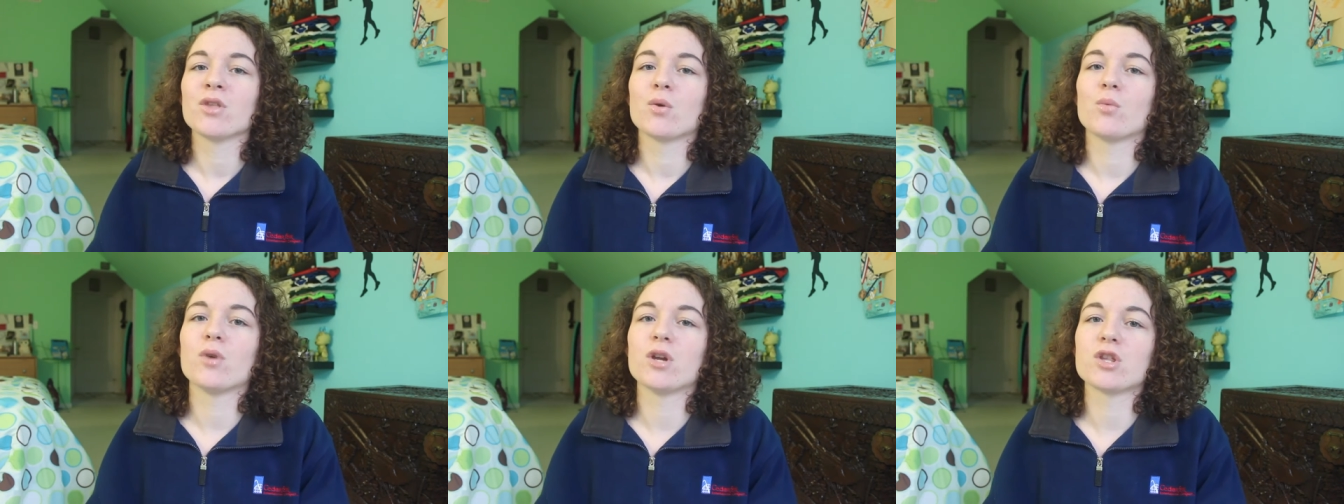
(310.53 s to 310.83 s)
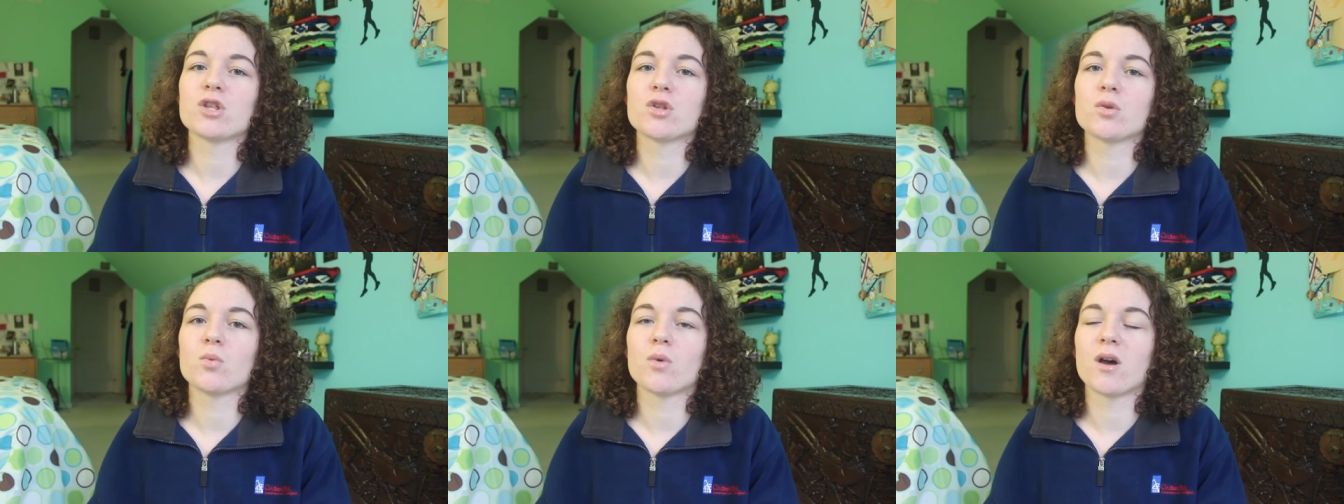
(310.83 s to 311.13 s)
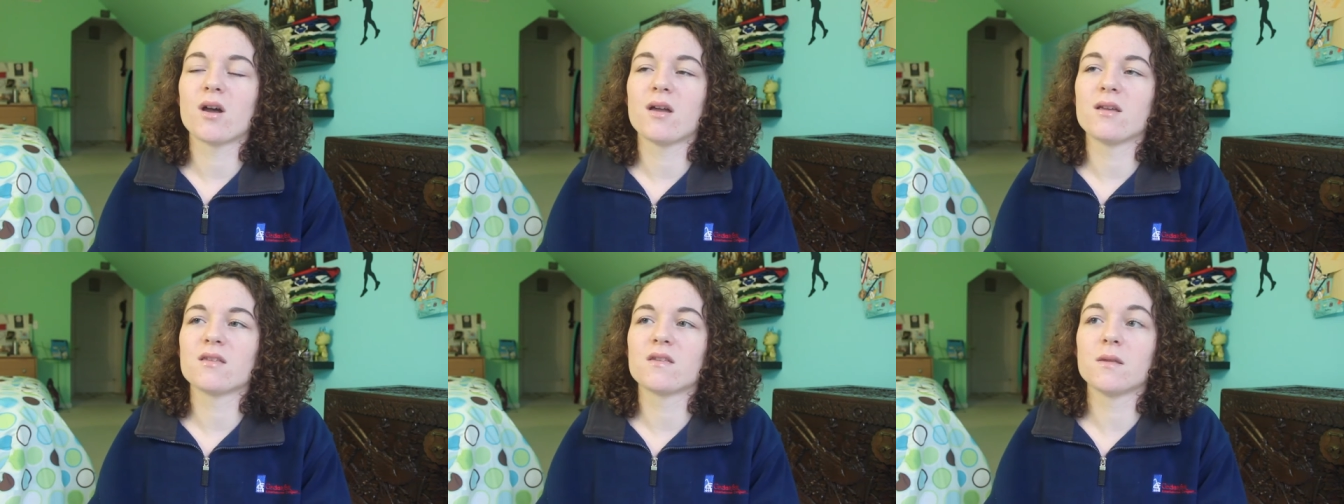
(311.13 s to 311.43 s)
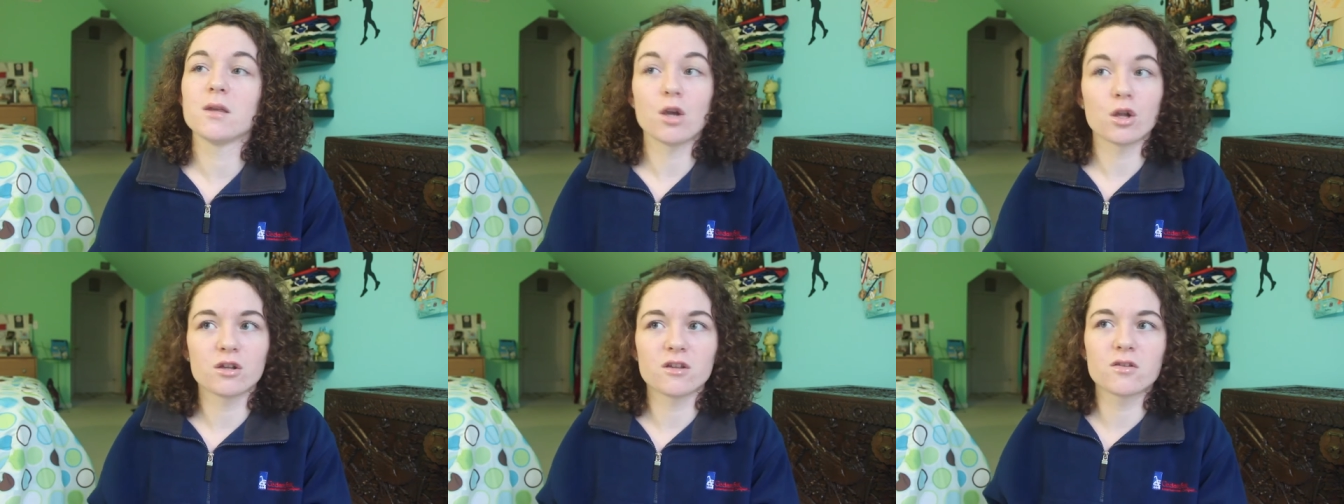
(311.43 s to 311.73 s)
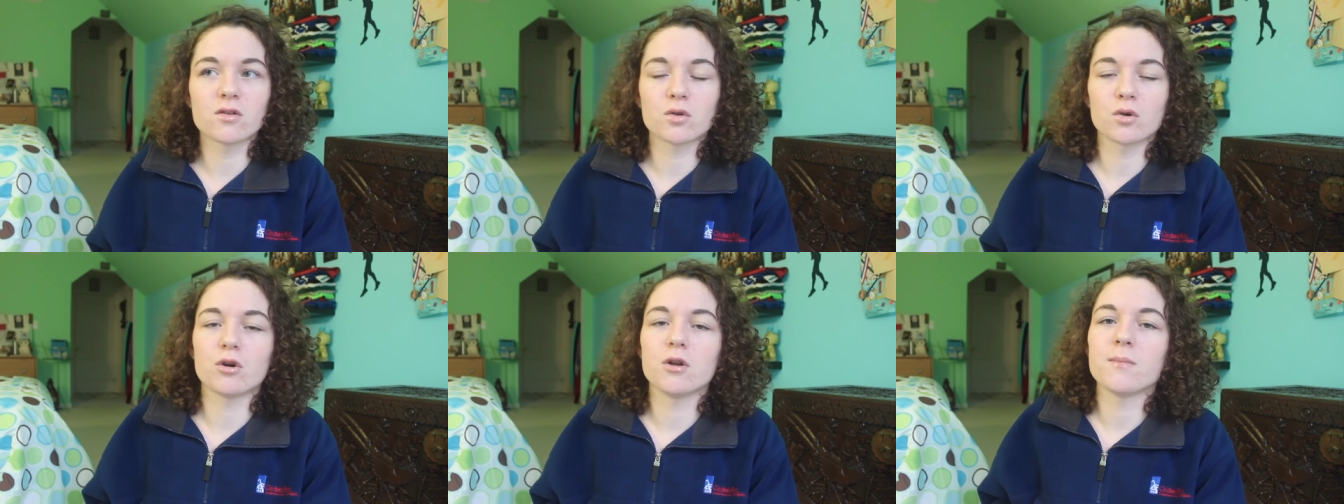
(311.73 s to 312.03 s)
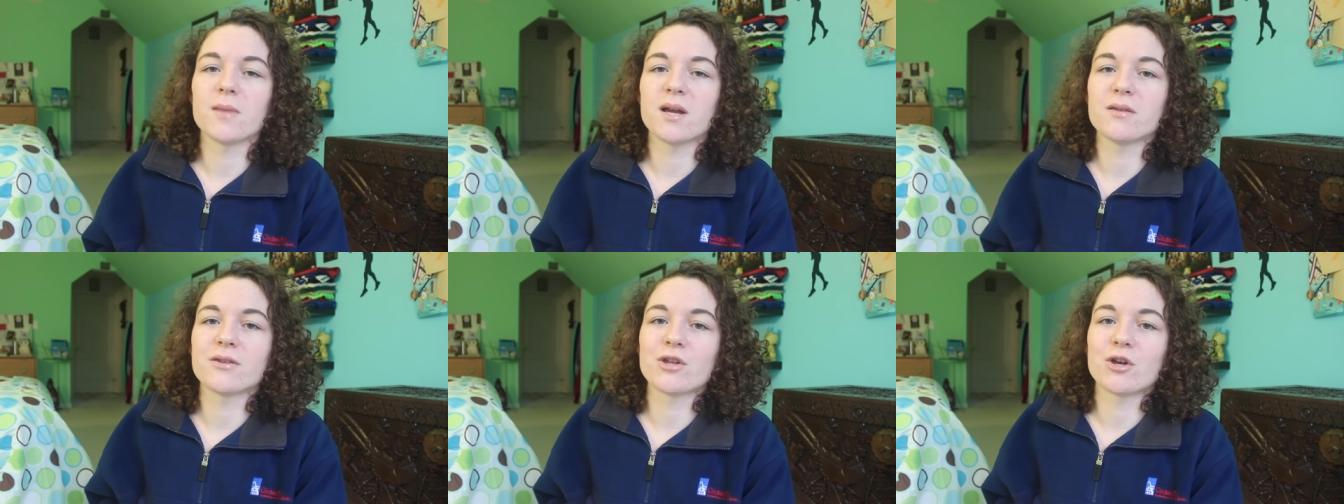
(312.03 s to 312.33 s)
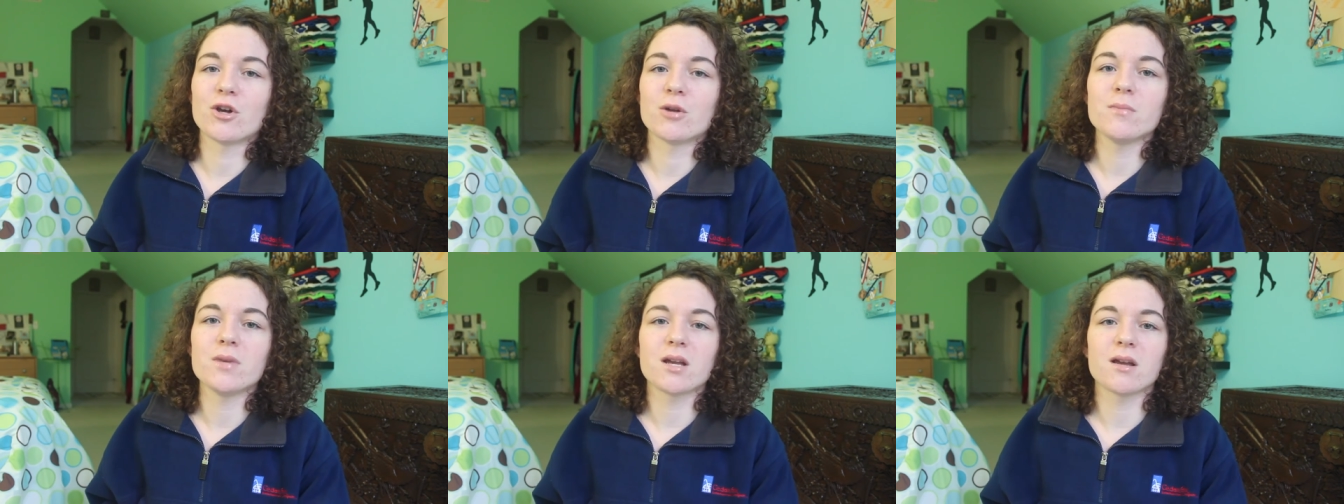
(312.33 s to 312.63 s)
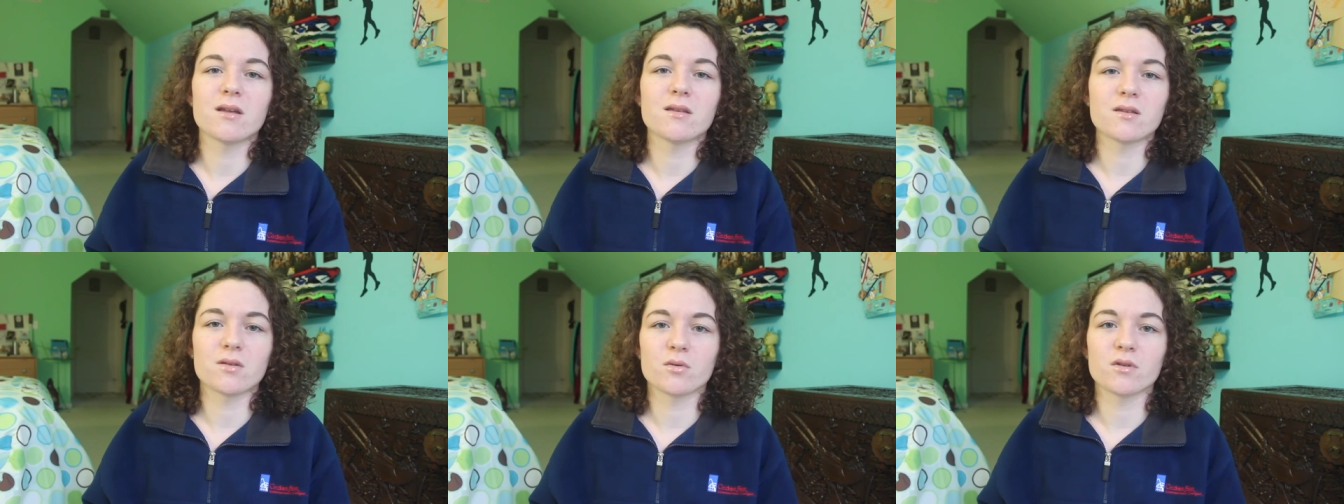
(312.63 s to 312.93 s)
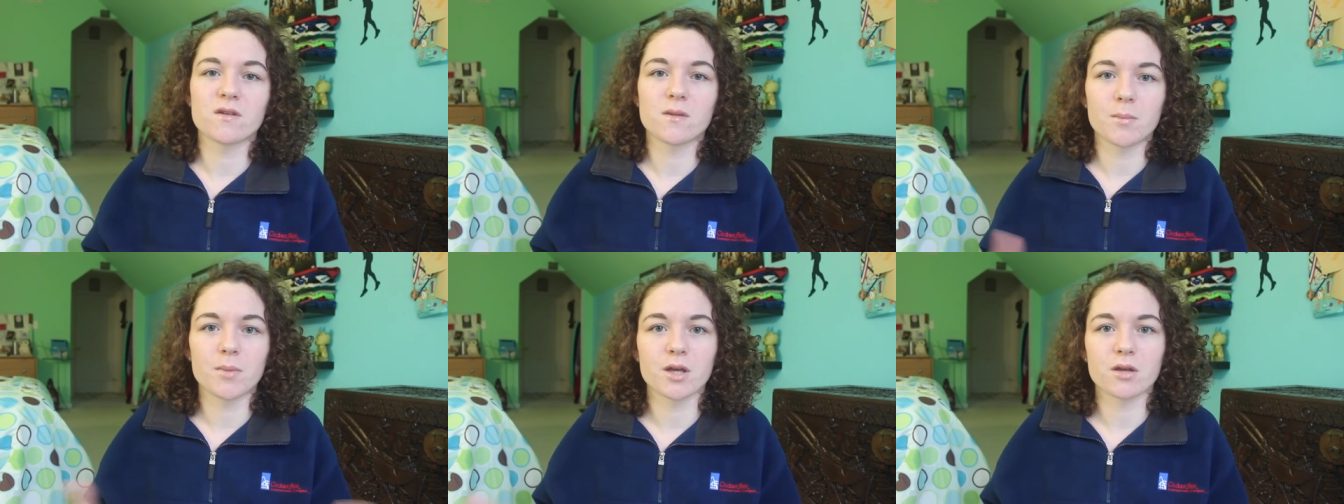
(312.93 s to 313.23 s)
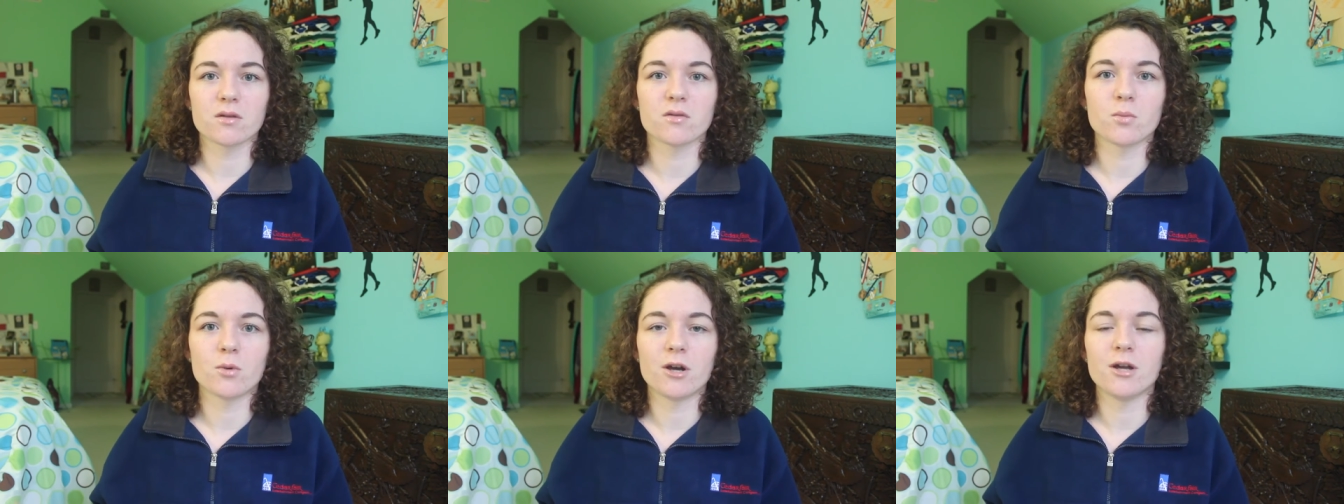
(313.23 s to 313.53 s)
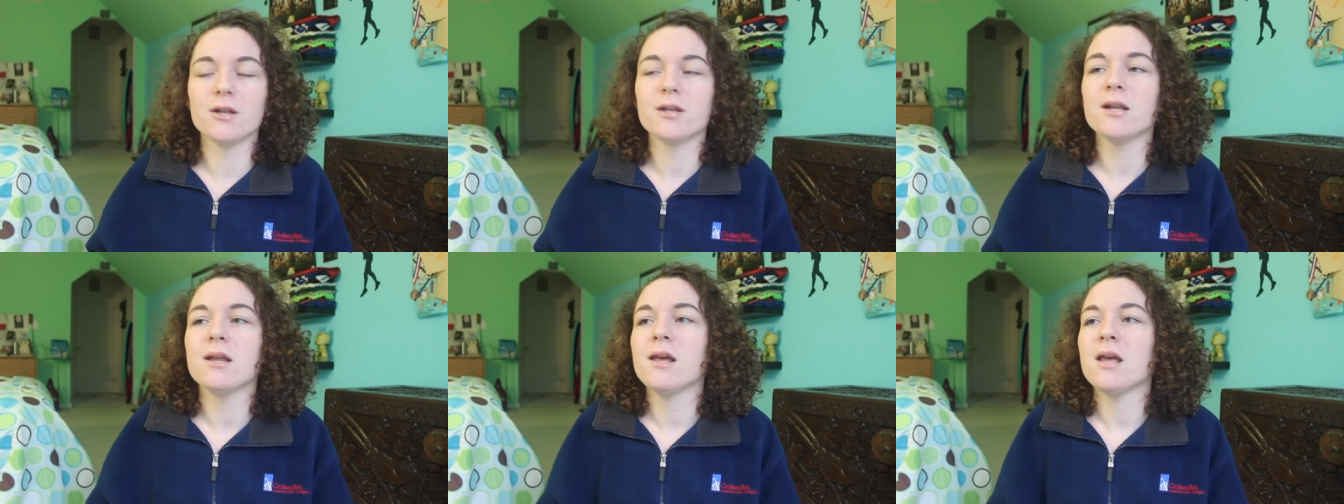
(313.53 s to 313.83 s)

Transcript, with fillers: which was the only store in my zone because it was the biggest one.